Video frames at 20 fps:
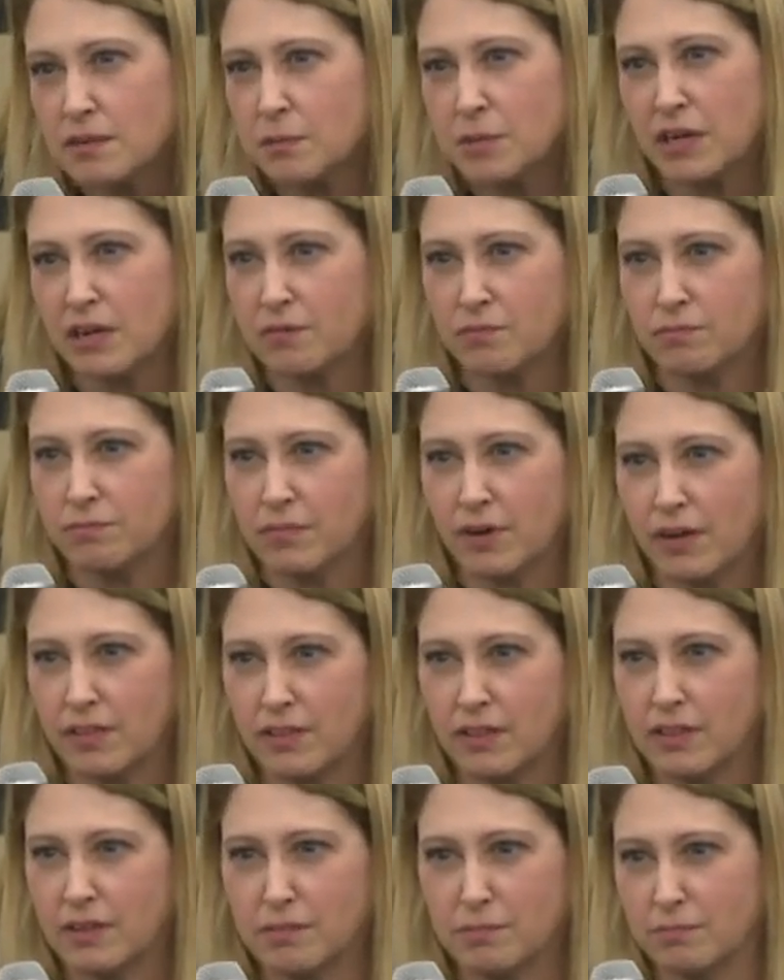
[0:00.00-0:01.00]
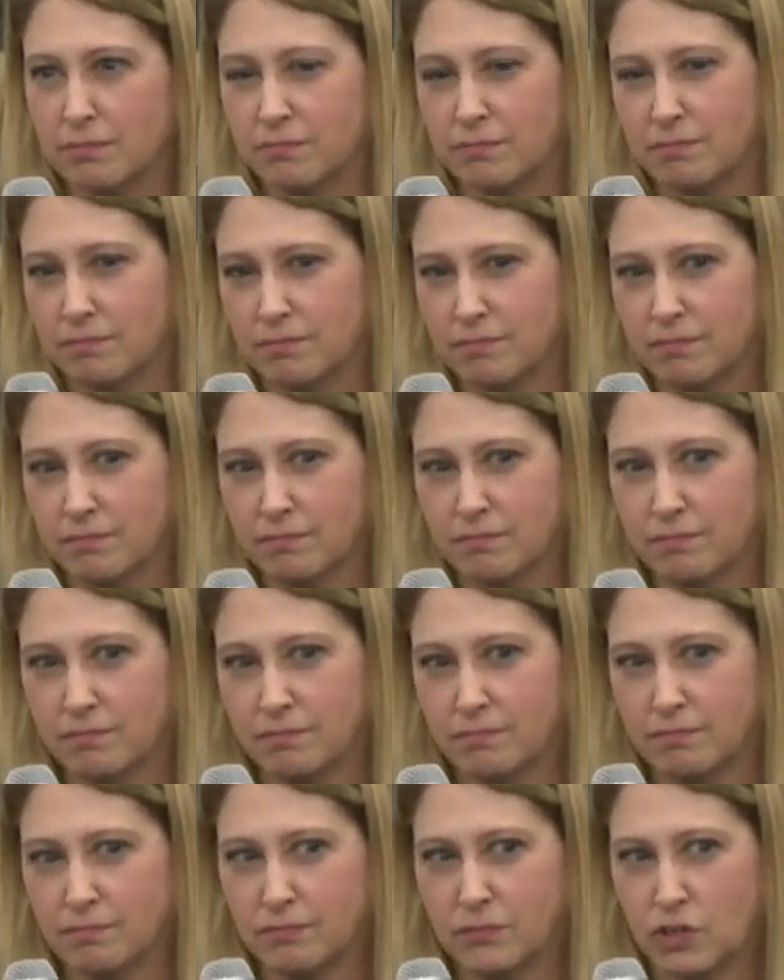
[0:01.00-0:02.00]
I mean, I'm, other than,
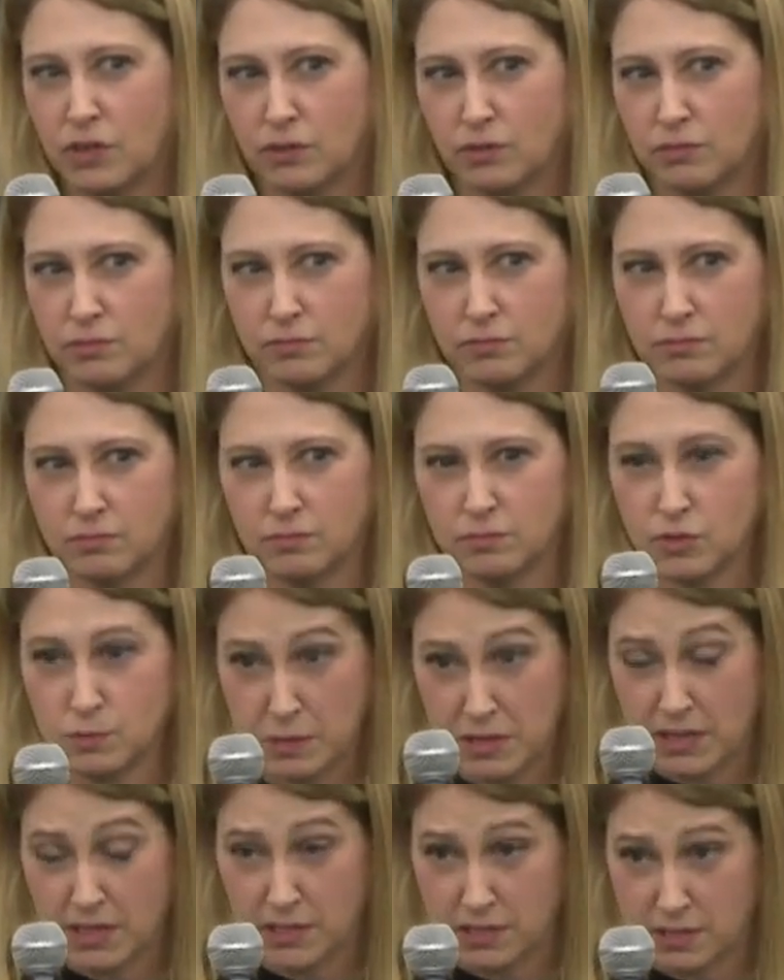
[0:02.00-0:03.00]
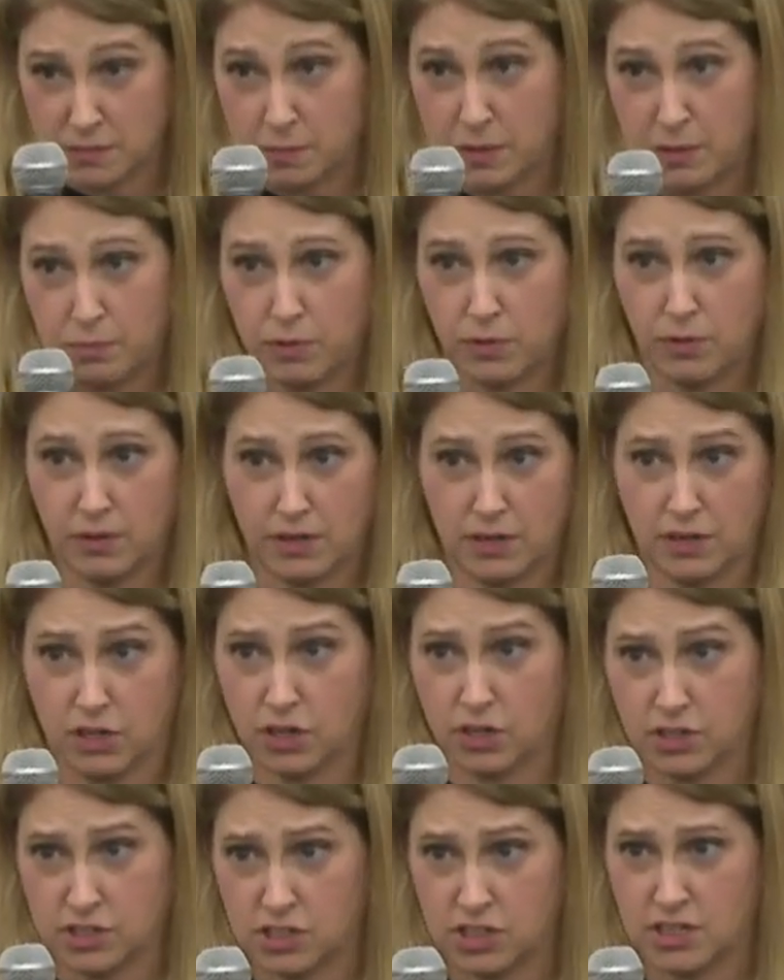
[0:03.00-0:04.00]
you know, speaking to people and
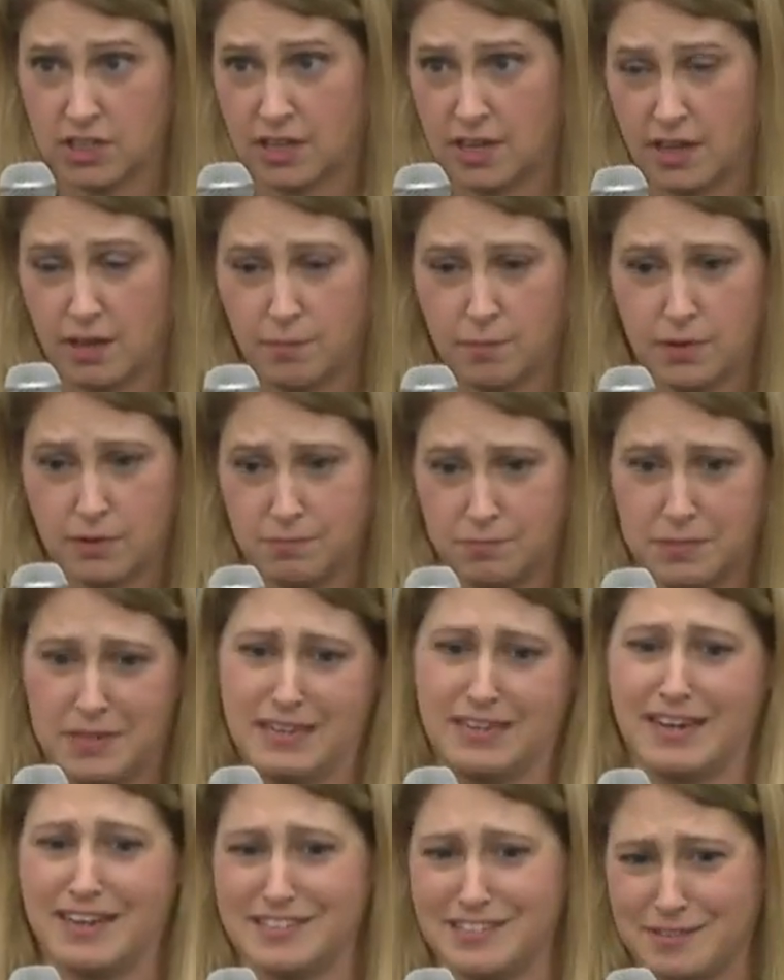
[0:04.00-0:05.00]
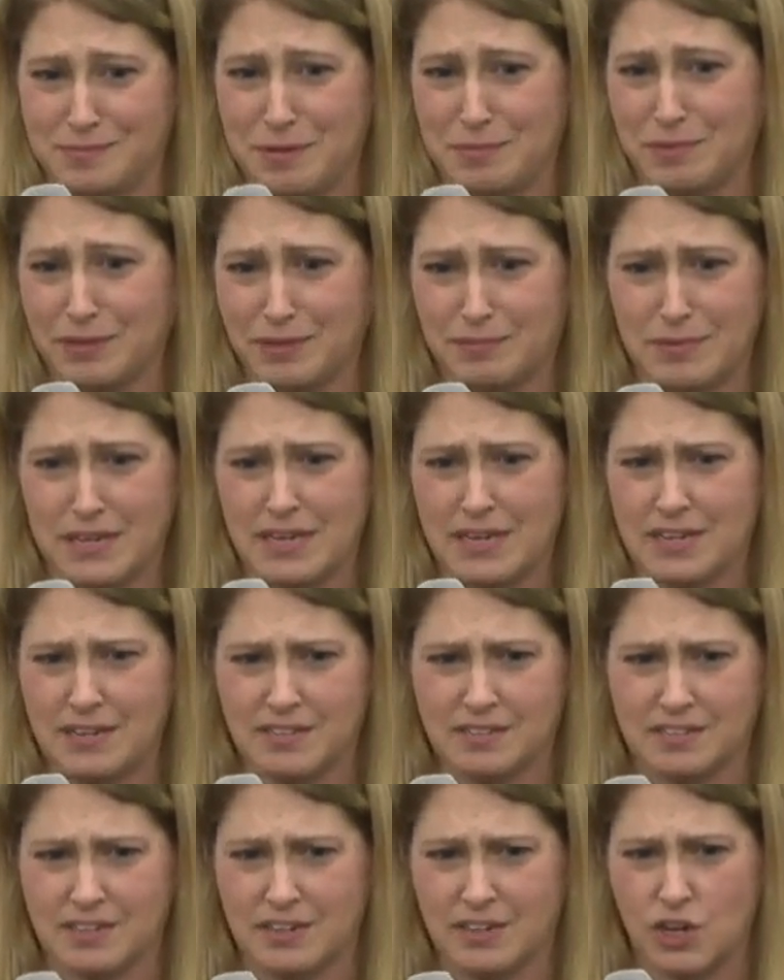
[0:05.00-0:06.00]
encouraging them and being nice to people in
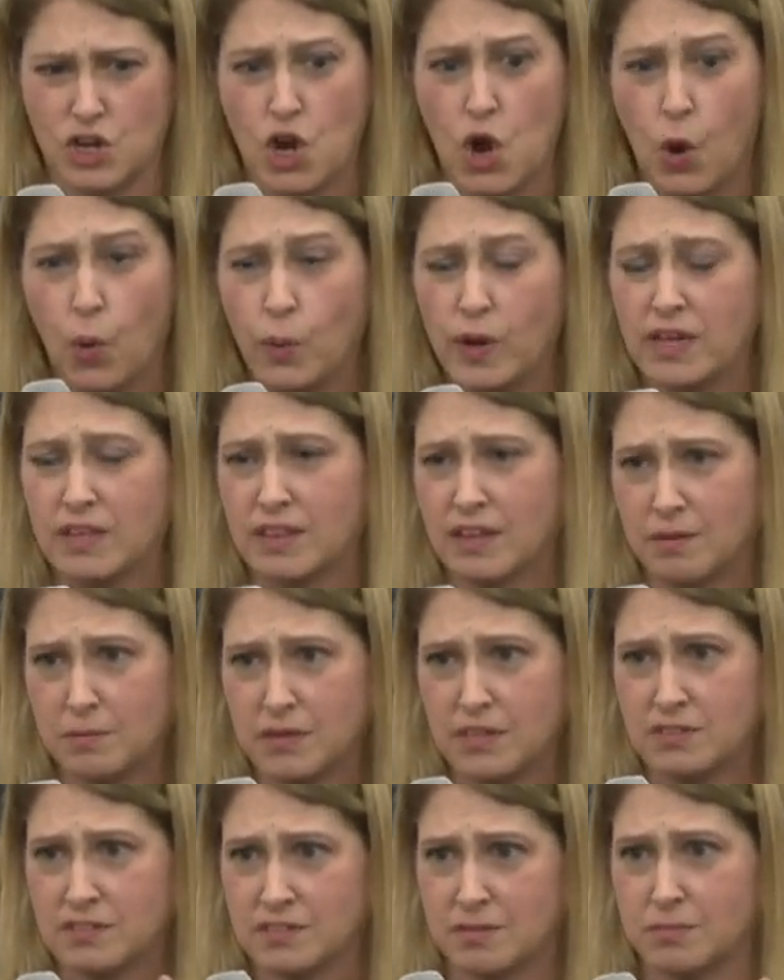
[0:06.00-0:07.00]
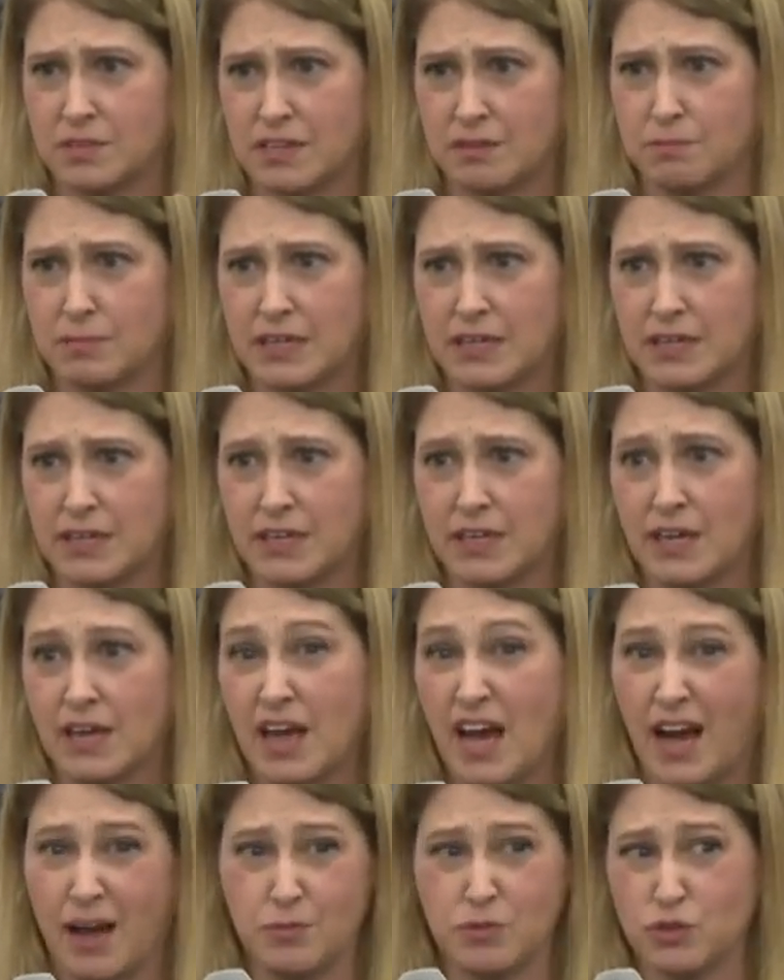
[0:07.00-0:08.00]
meetings and knowing that it means something big,
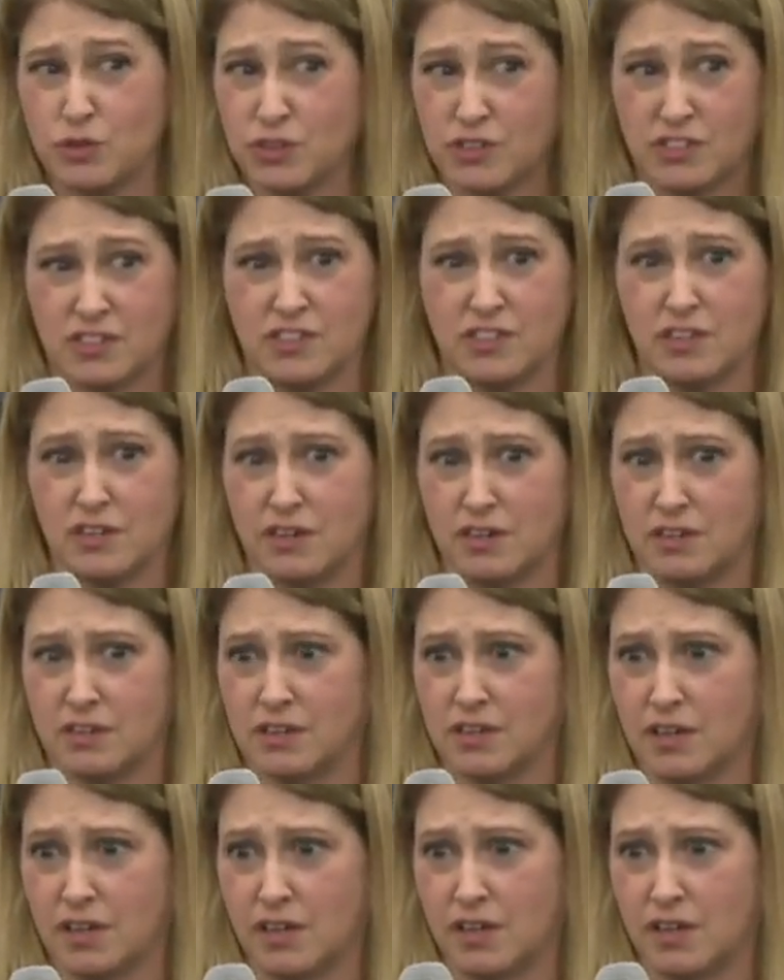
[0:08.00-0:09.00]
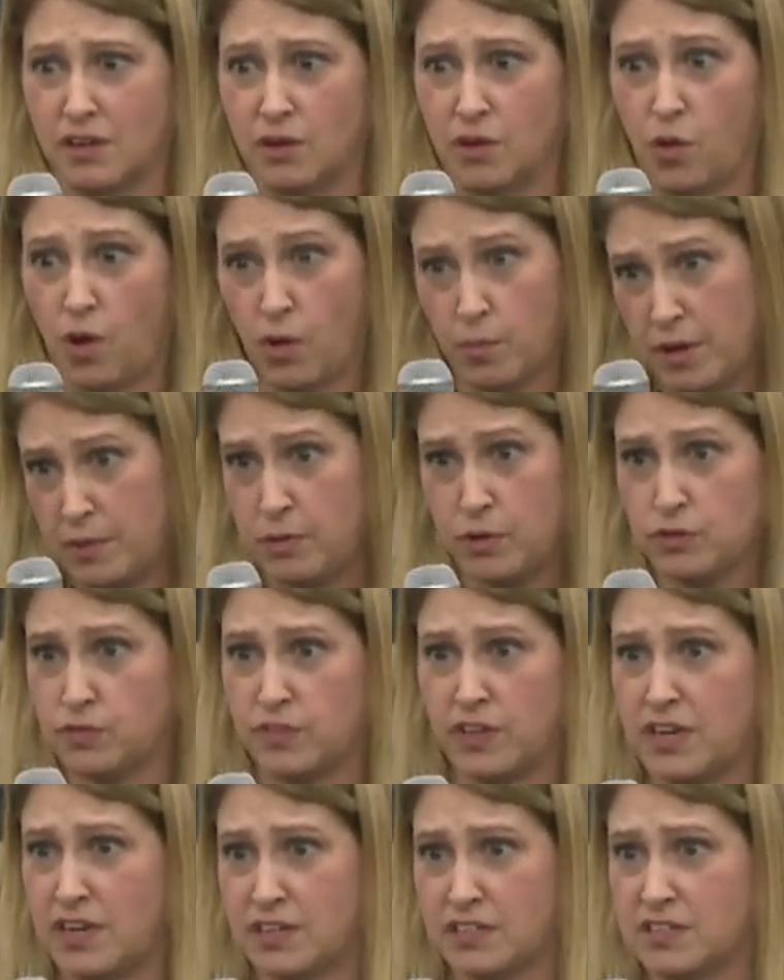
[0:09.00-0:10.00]
I'm sort of still on all my
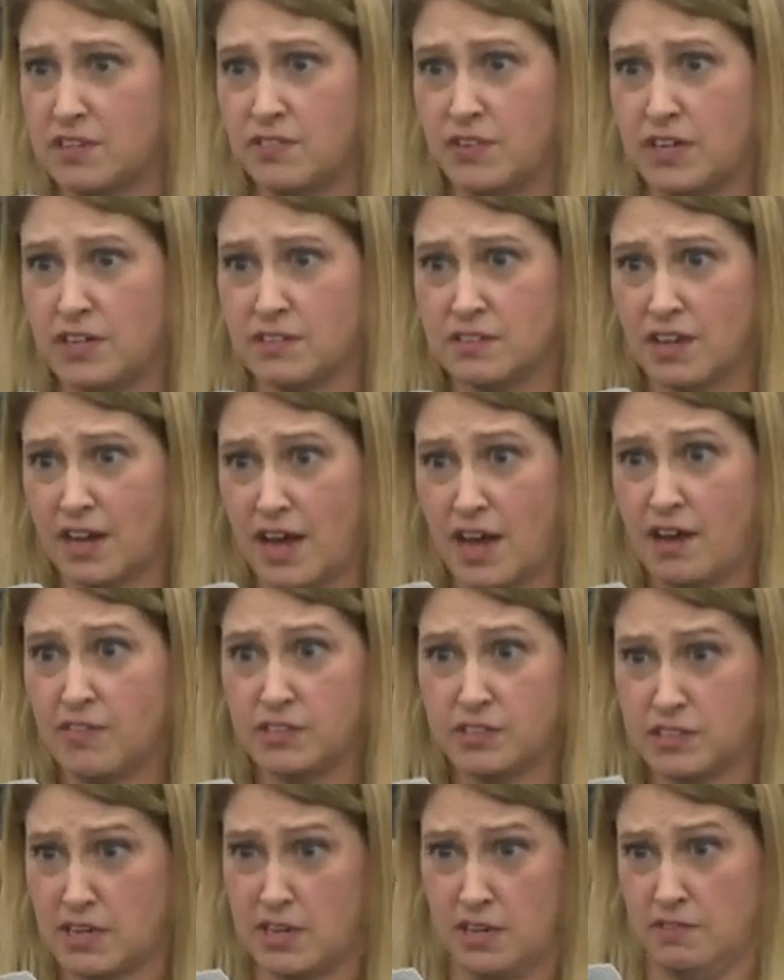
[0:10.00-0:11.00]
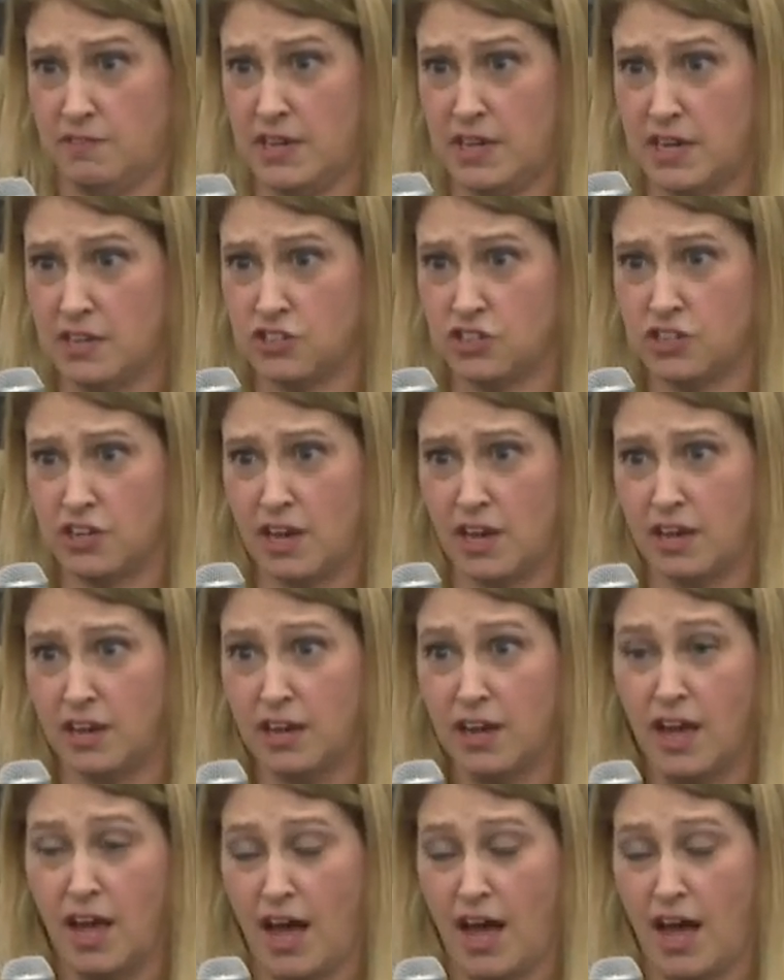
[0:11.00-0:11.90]
post-flight activities. Like I haven't taken a vacation yet.